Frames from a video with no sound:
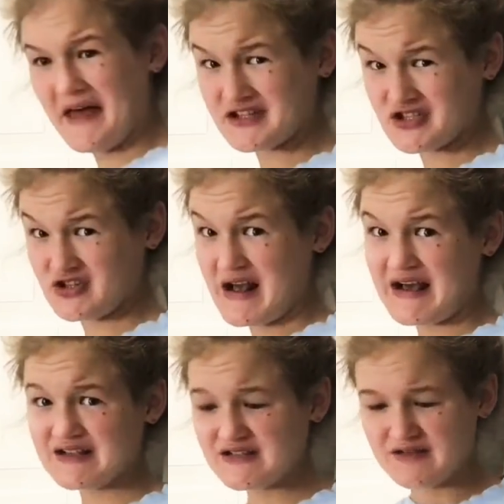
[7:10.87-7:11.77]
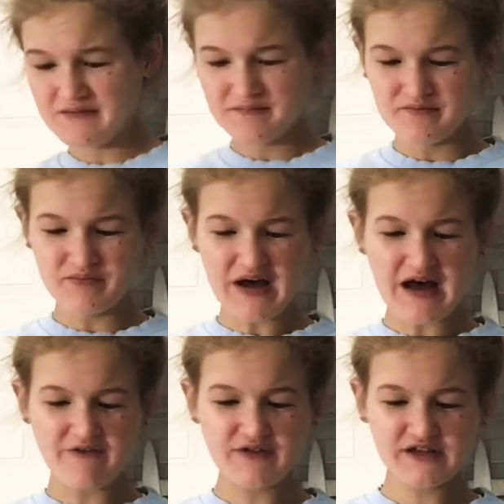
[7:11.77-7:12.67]
extract, but
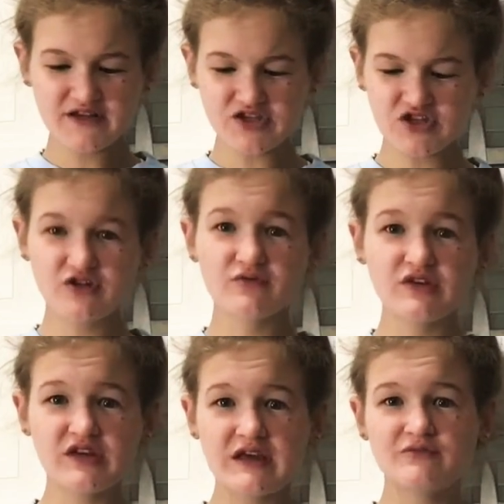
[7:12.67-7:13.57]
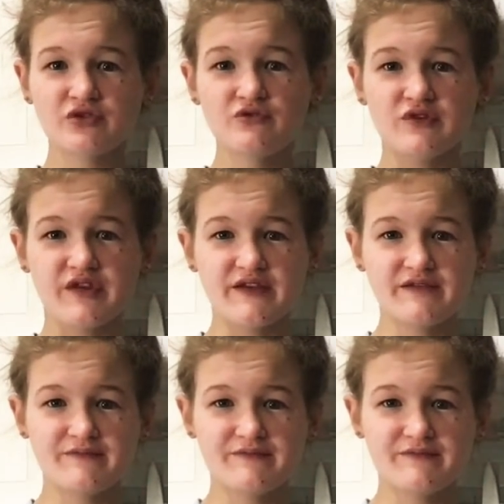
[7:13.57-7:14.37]
I feel like the sugar really came through with it.